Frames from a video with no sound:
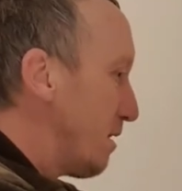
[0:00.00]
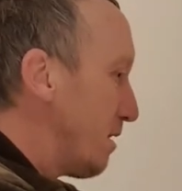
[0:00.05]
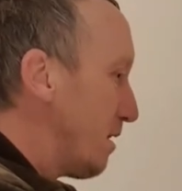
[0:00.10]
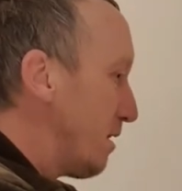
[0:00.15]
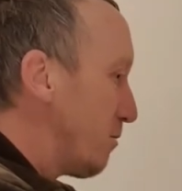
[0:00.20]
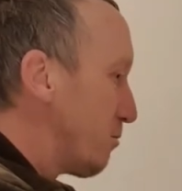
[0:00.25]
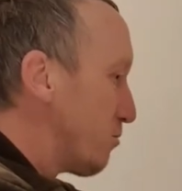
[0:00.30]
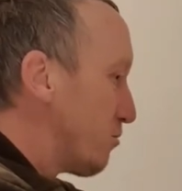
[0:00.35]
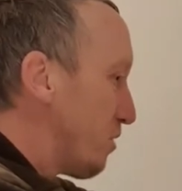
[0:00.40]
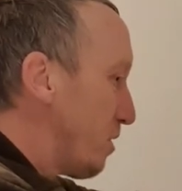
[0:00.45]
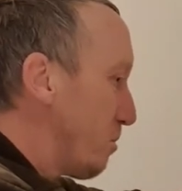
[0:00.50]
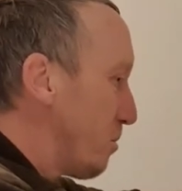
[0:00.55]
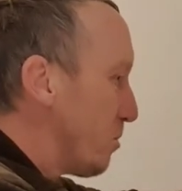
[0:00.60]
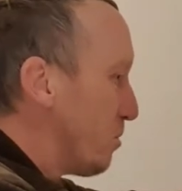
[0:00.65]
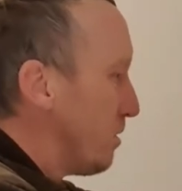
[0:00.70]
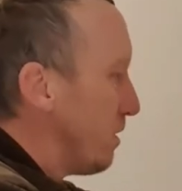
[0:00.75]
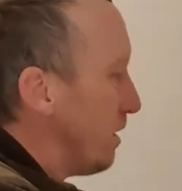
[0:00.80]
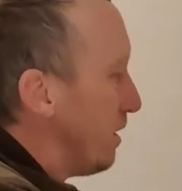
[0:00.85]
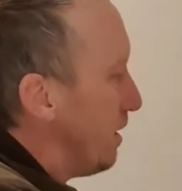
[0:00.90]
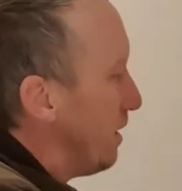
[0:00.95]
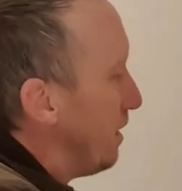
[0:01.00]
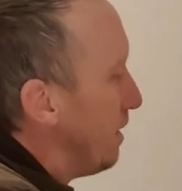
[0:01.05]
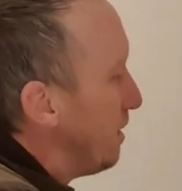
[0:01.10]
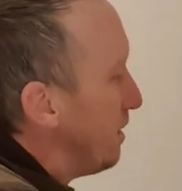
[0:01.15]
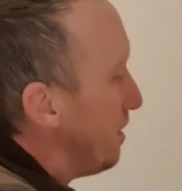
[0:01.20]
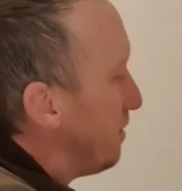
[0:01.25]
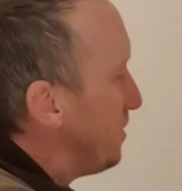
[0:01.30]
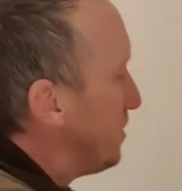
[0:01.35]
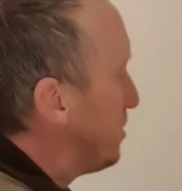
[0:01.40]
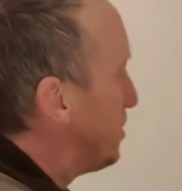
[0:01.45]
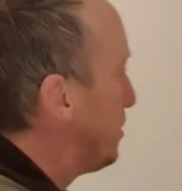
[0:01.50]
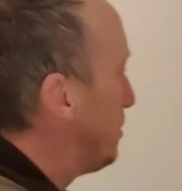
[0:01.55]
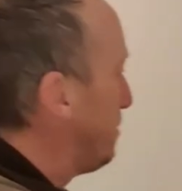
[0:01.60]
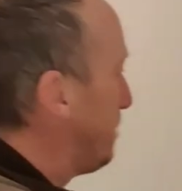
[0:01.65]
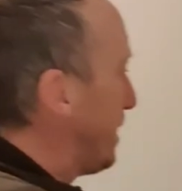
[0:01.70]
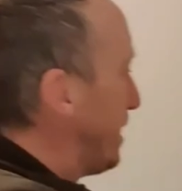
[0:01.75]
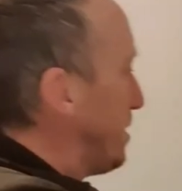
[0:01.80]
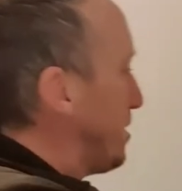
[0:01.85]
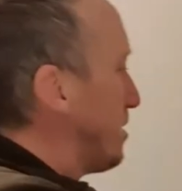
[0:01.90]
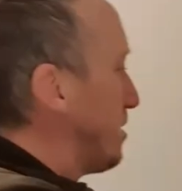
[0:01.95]
a little dribble, nothing too
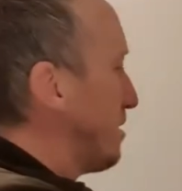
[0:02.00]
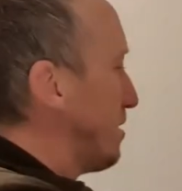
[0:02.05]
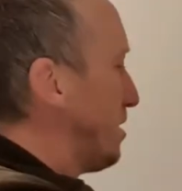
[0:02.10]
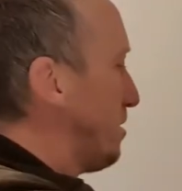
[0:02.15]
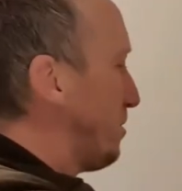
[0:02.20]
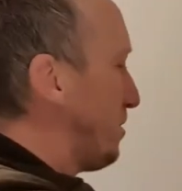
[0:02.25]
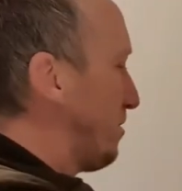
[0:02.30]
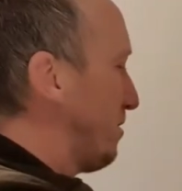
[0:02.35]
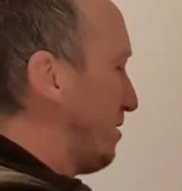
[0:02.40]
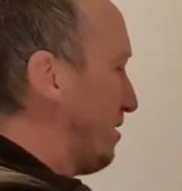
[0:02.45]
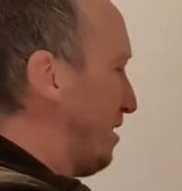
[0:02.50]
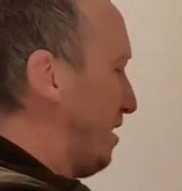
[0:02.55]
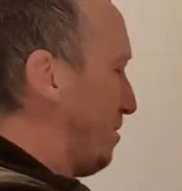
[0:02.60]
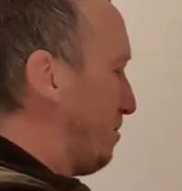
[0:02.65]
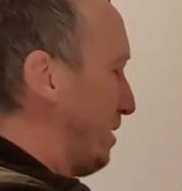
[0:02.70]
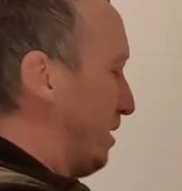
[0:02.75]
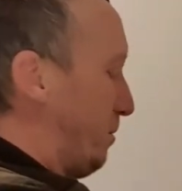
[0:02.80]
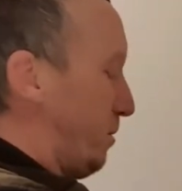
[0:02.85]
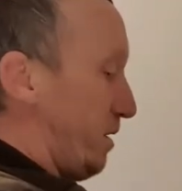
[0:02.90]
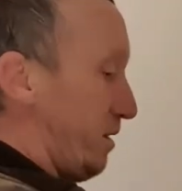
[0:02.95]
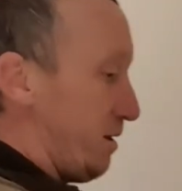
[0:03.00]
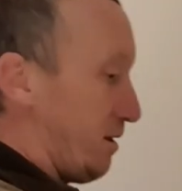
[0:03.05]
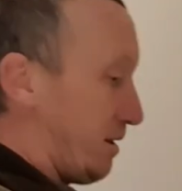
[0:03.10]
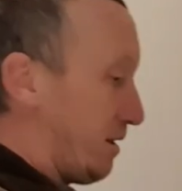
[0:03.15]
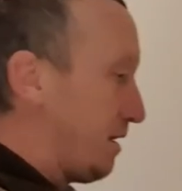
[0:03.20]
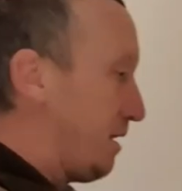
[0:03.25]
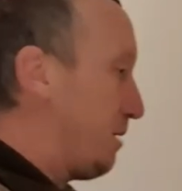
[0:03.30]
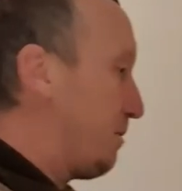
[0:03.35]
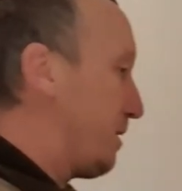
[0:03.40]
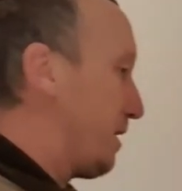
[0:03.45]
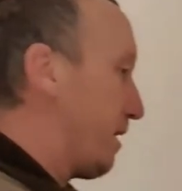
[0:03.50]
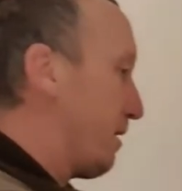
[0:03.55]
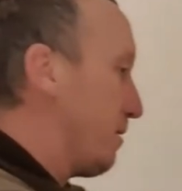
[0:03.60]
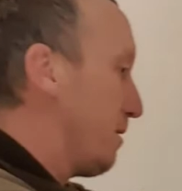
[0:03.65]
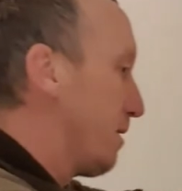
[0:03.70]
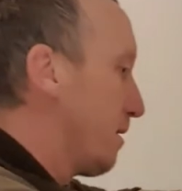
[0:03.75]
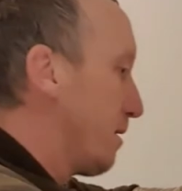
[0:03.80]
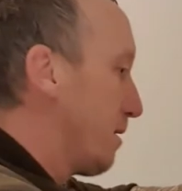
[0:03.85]
major. Come on, up your work. There we go.